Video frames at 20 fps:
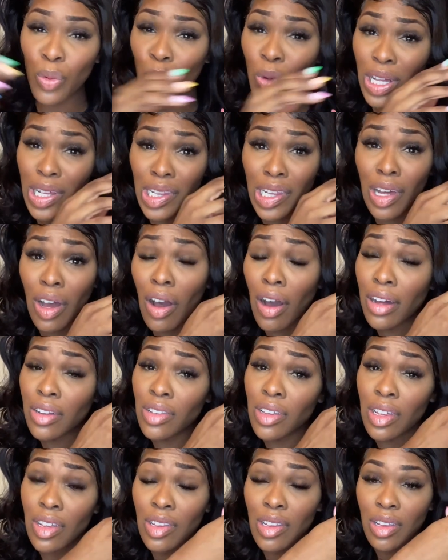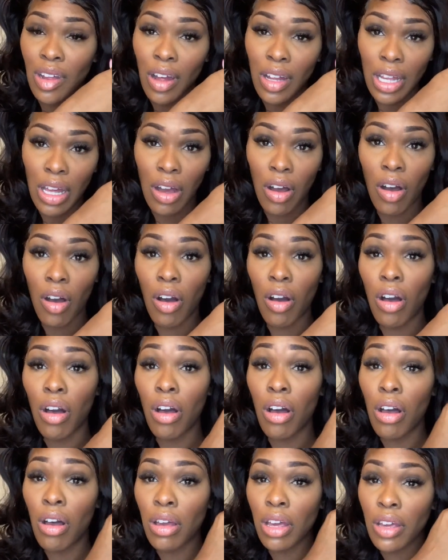wasn't hard to install at
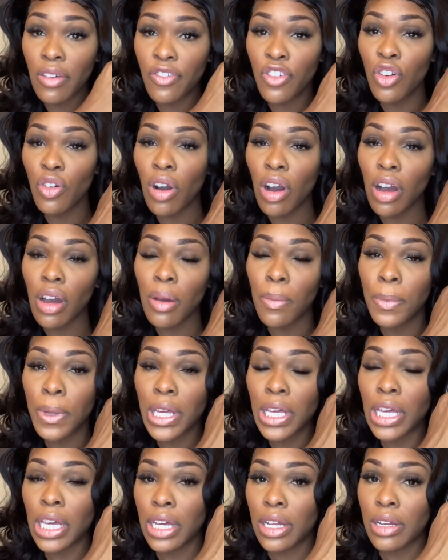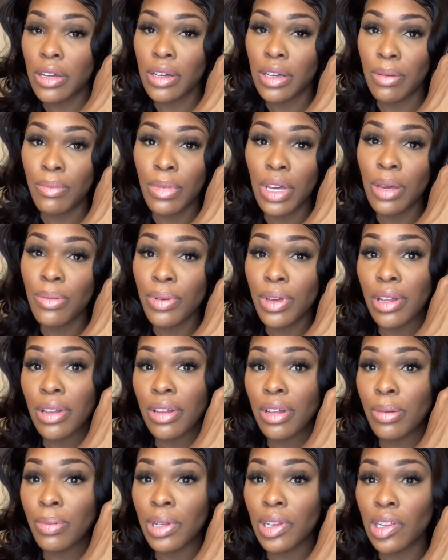all. If you are a beginner, it may be a
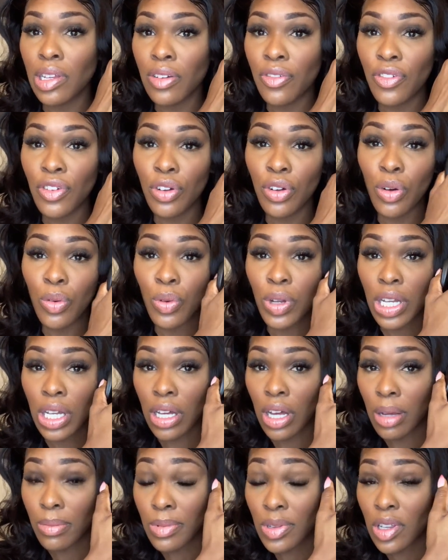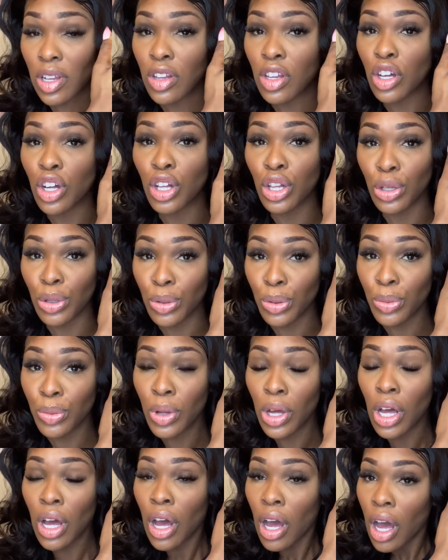little bit difficult when it comes to the glue,
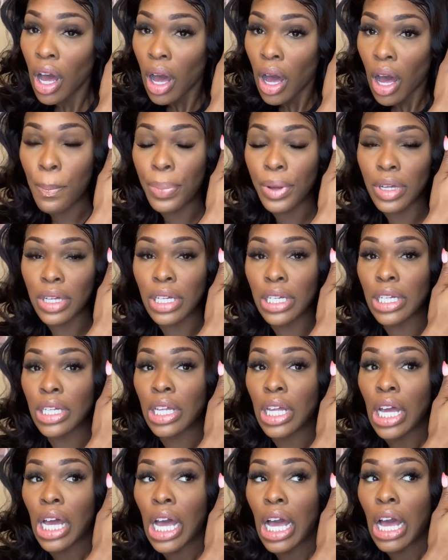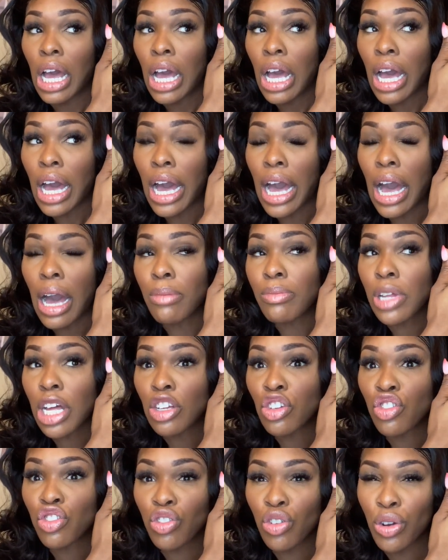but I'm
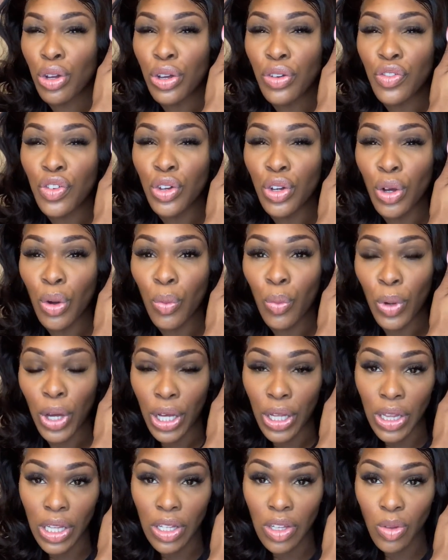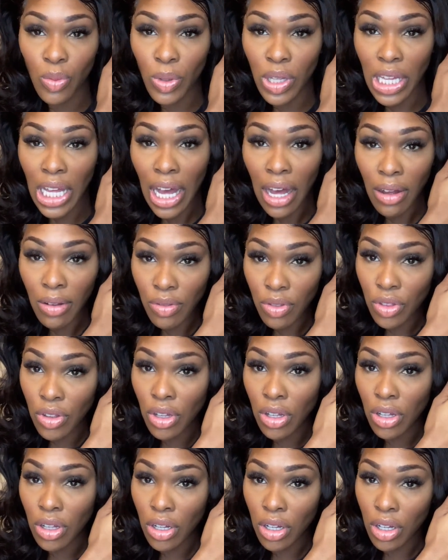not sure if you could wear this without
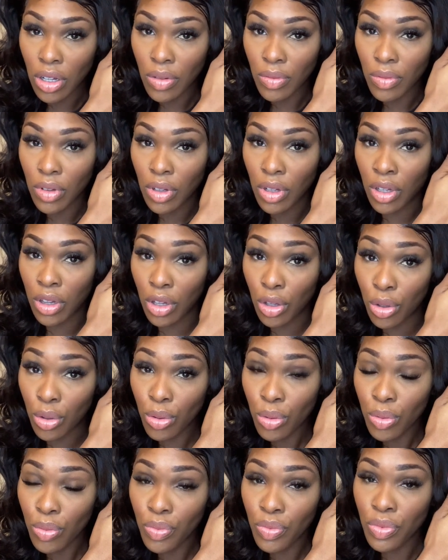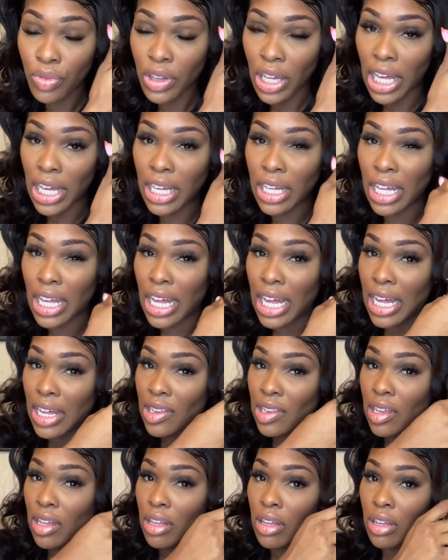the glue, like
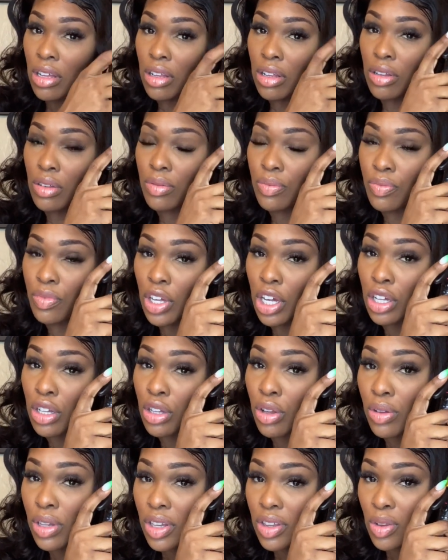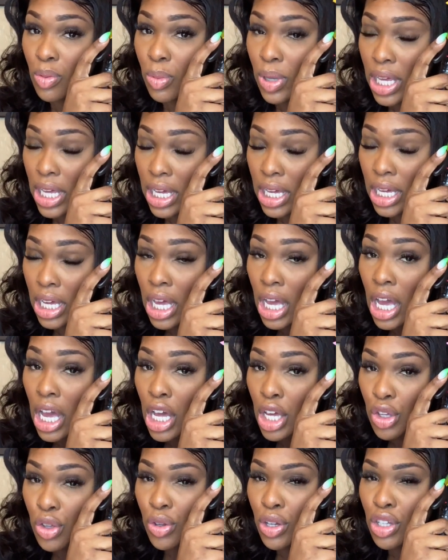as a glueless wig.
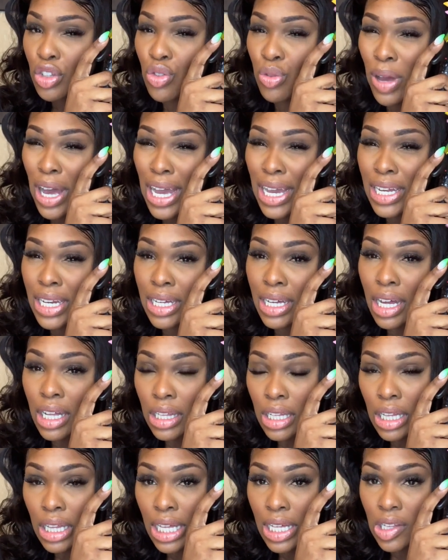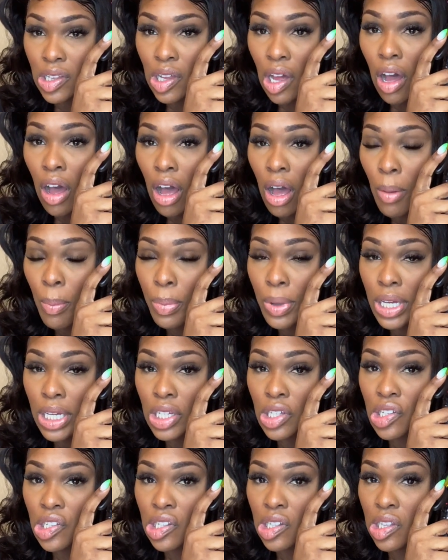You could try it and cut the lace off, but
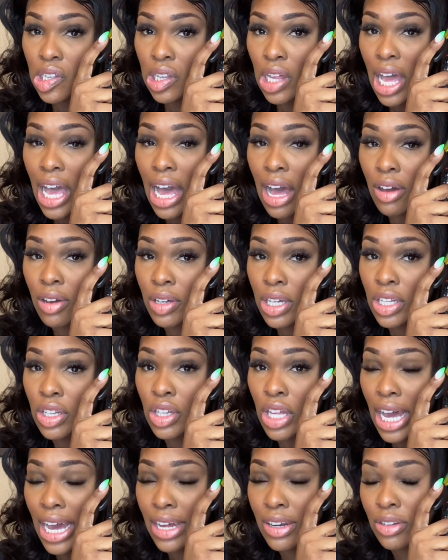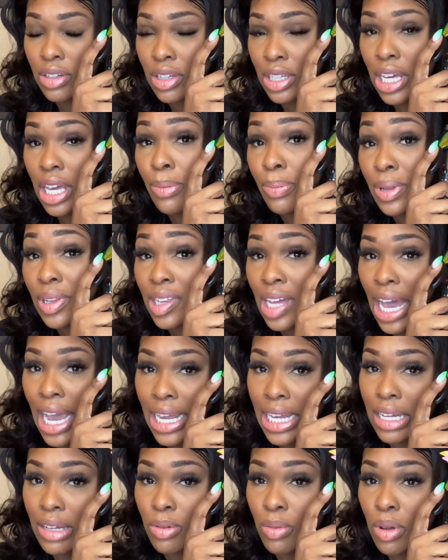it's just how to keep it
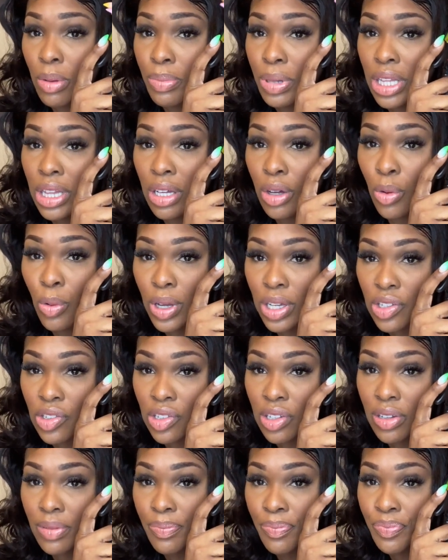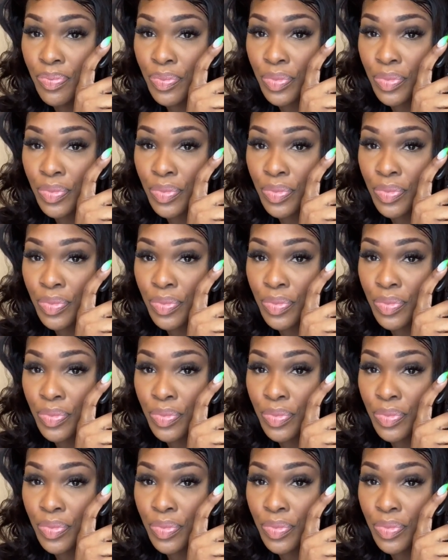tightened will be the question.